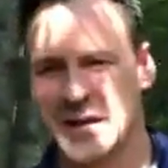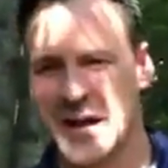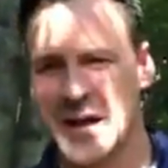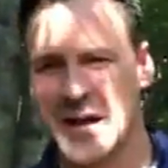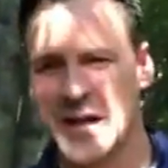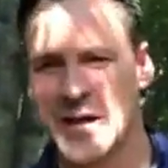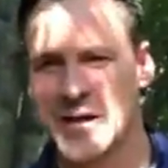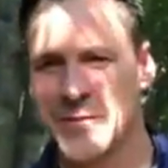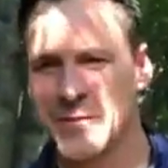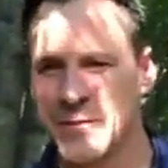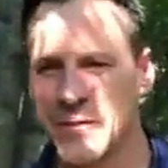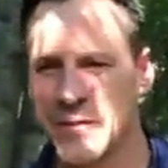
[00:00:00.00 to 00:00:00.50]

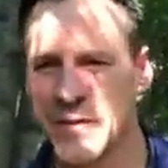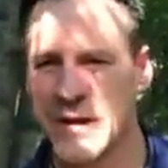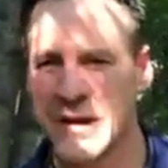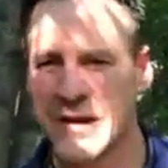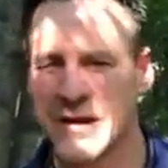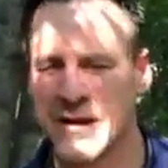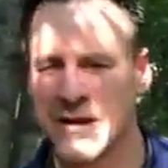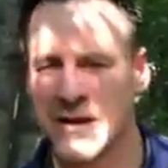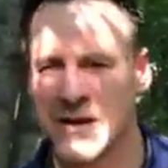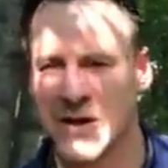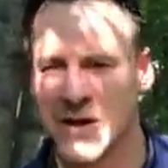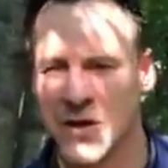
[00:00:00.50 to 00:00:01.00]
One
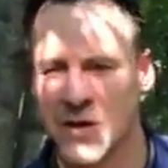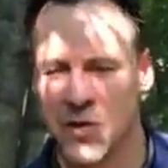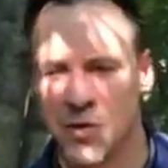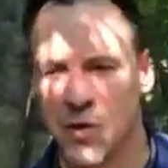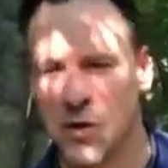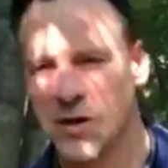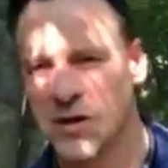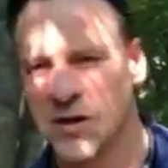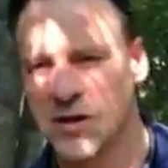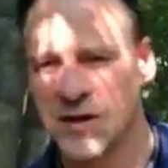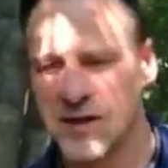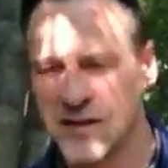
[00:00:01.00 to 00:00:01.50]

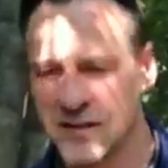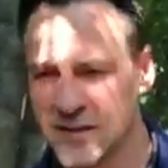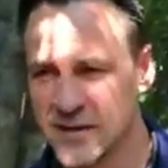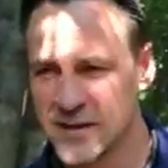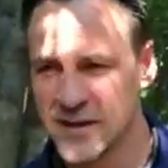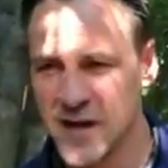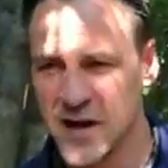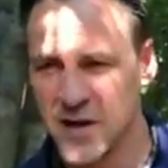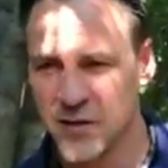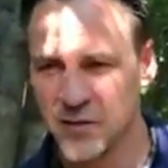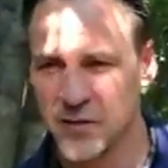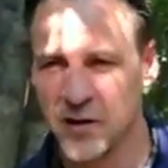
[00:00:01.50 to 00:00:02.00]
of the things
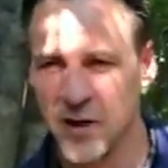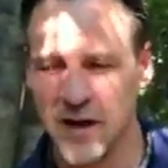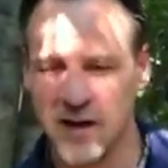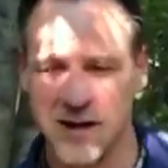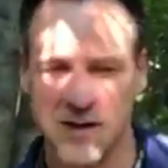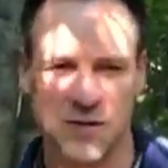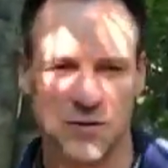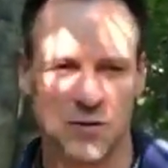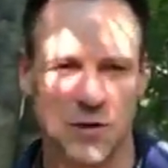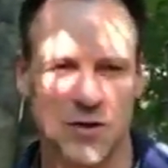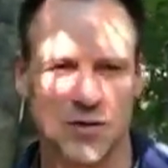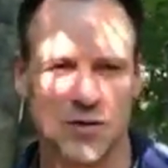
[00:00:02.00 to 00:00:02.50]
that's kind of
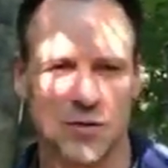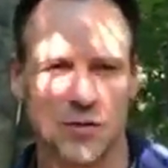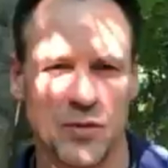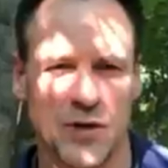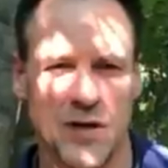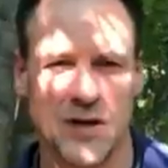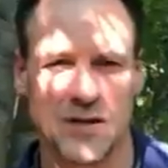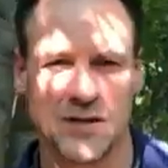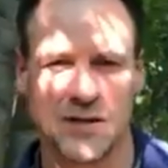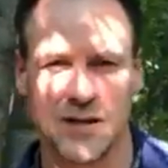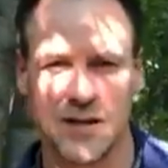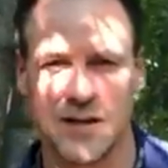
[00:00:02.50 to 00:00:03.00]
funny is Russell
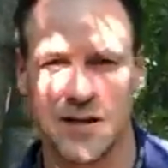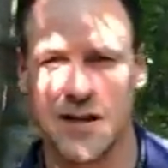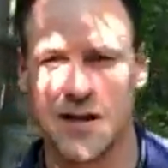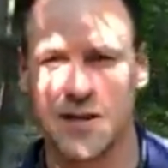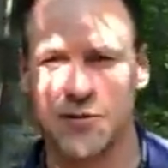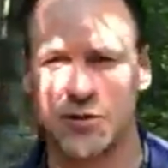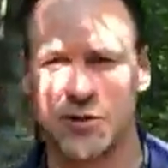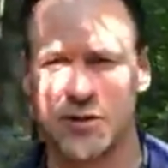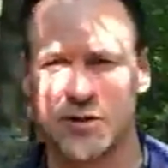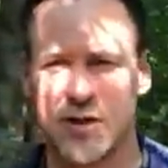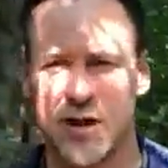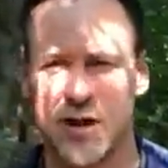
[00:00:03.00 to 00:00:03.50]
Brunson,
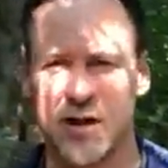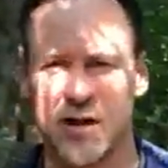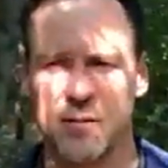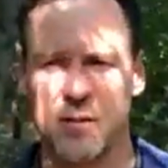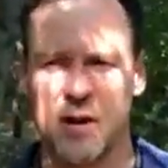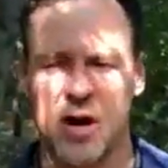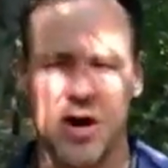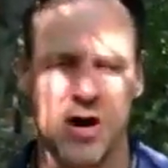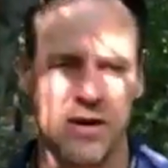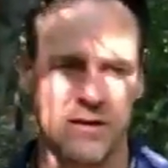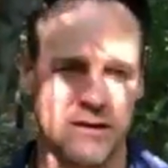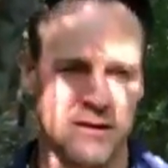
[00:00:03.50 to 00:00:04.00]
he was talking
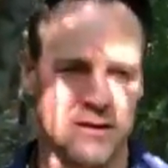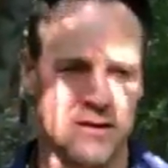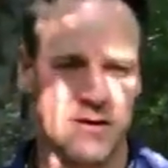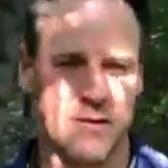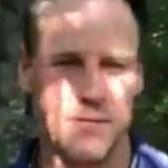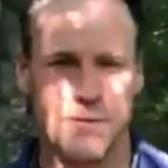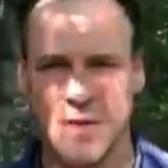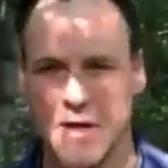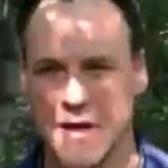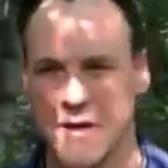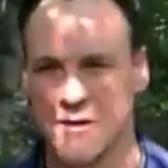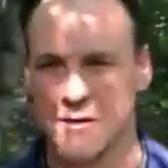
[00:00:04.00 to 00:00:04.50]
about all these
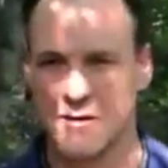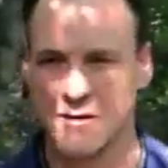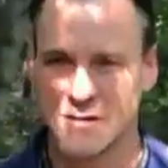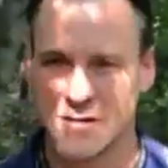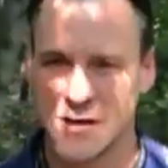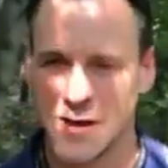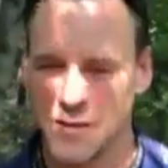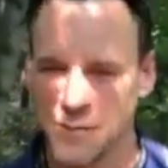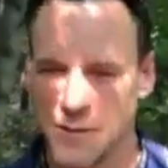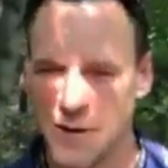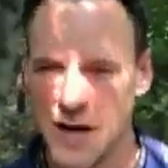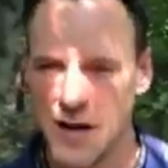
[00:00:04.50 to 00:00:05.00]
competitors
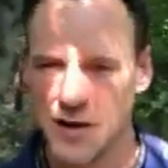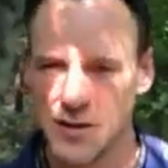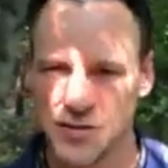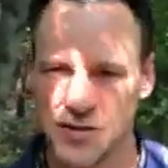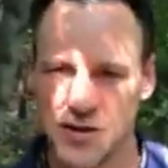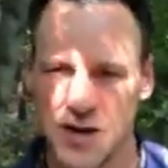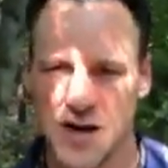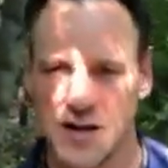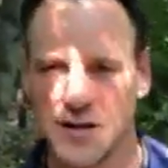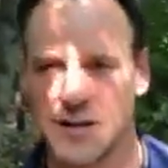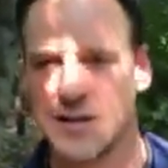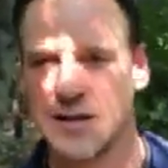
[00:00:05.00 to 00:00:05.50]
coming out
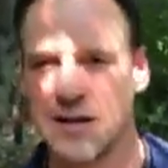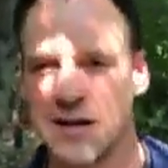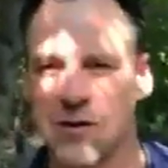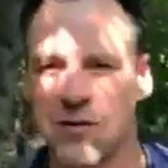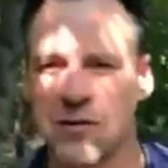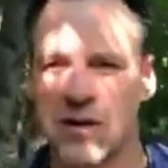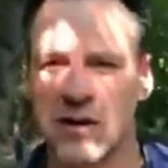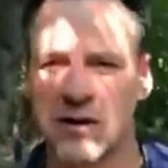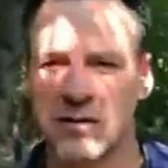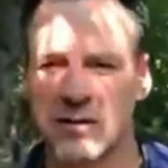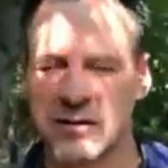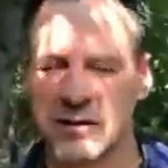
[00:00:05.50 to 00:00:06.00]
trying to
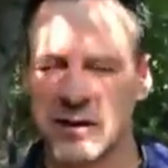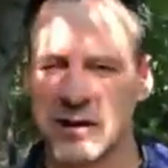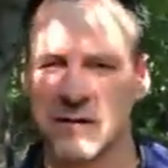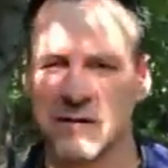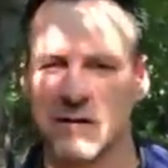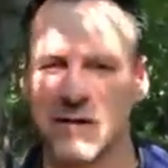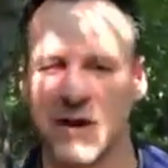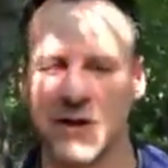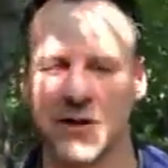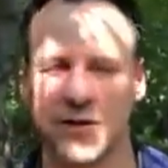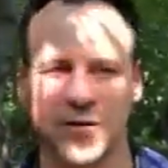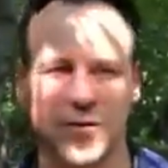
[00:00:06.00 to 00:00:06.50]
derail
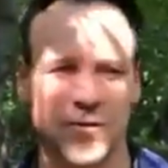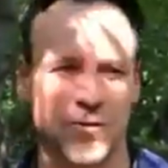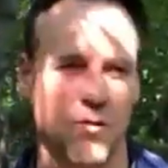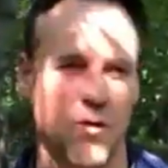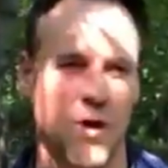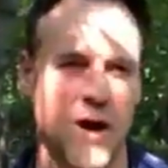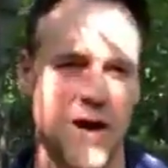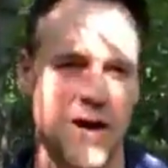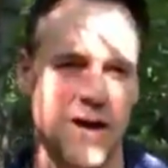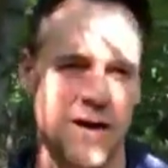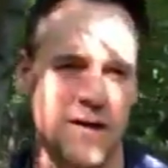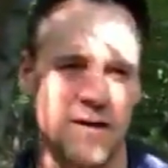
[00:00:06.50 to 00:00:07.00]
ClickFunnels and
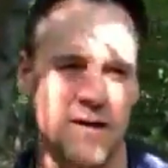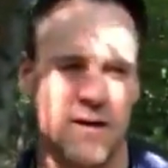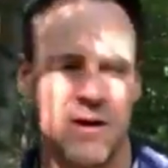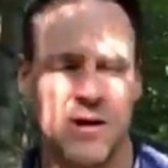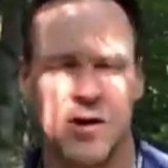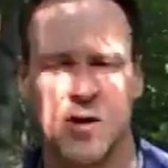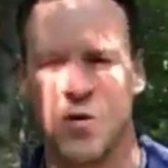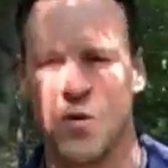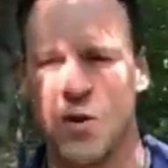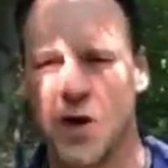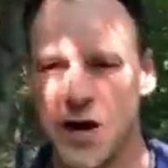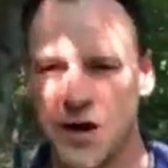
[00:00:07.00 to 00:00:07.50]
why
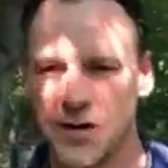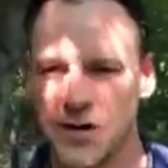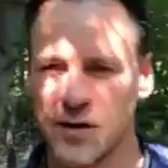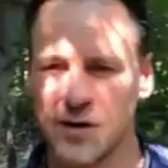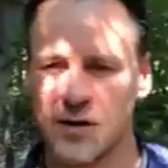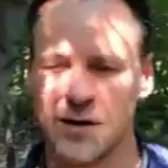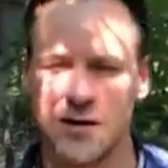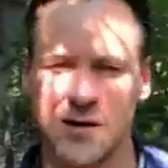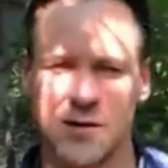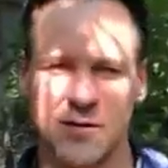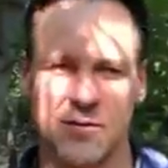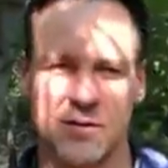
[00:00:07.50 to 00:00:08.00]
they're
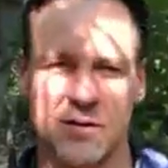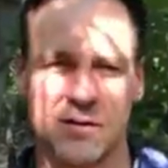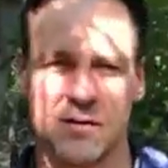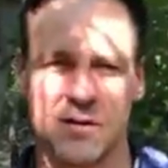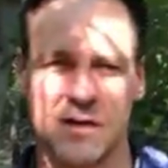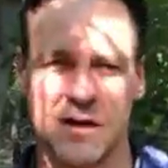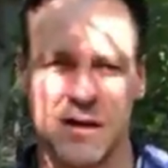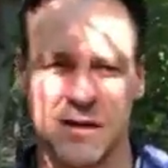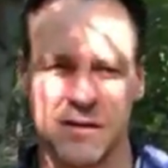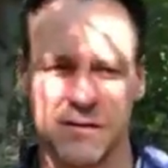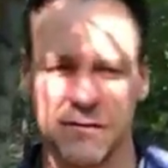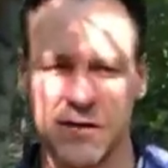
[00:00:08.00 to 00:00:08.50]
going to derail
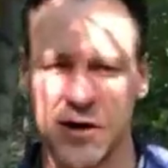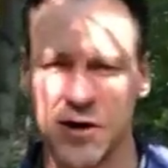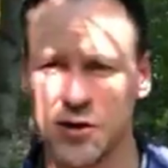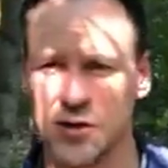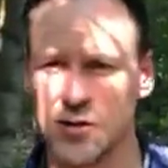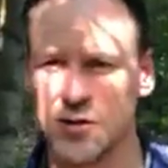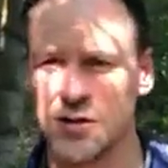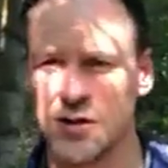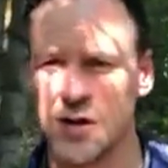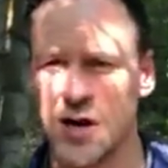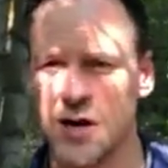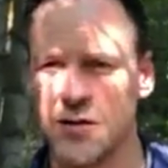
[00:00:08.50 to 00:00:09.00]

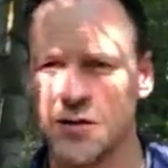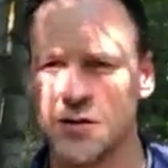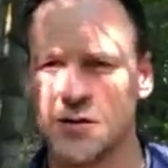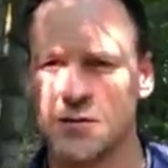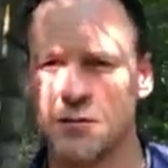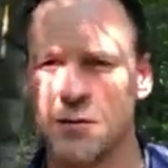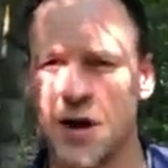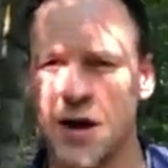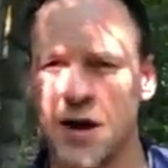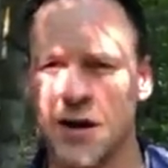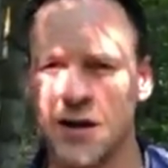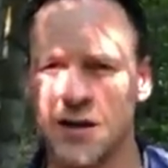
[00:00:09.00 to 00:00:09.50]
ClickFunnels and all
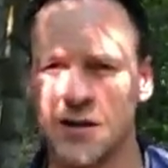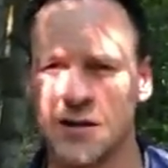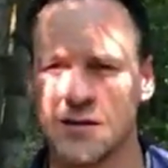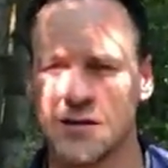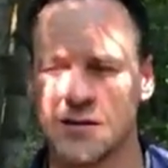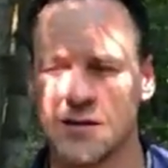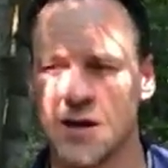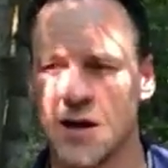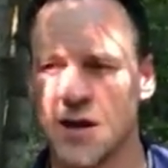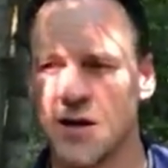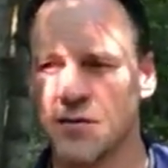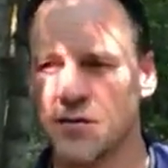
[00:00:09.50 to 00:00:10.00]
this money and
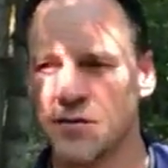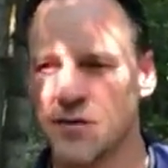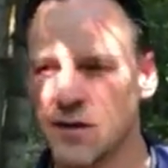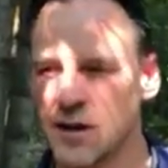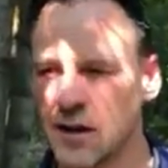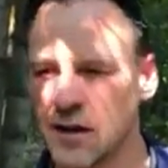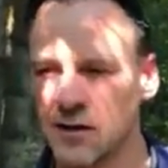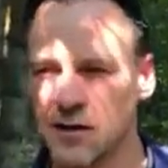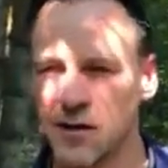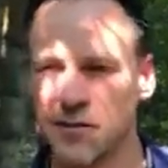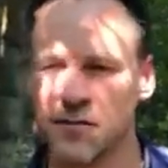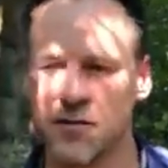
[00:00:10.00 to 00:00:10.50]
stuff and
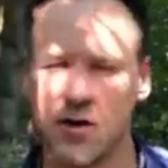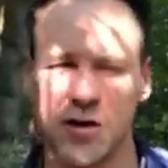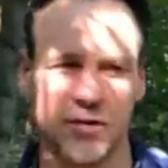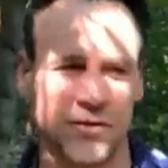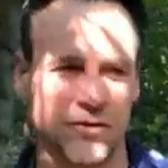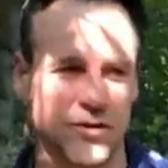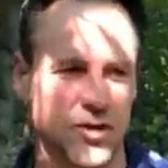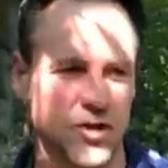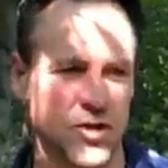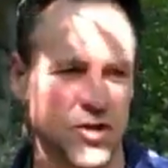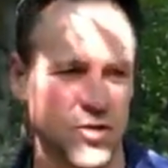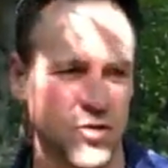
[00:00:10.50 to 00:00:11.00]
the
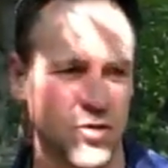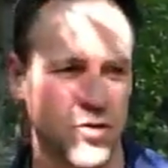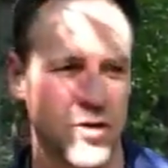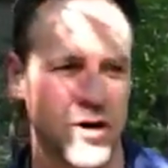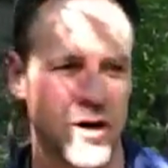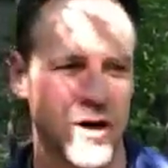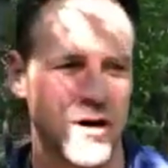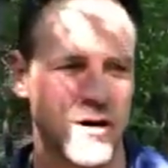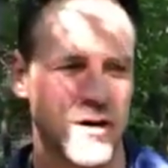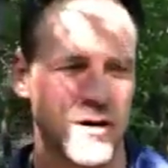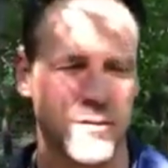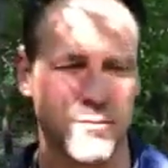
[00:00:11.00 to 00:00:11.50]
ClickFunnel
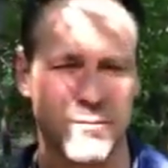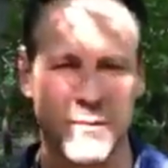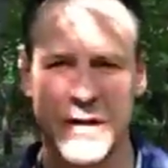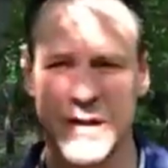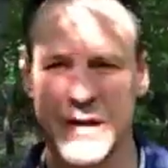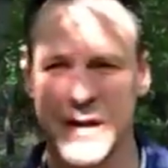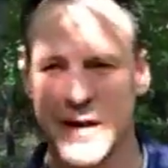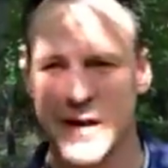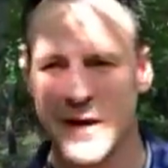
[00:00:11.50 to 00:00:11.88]
destroyer and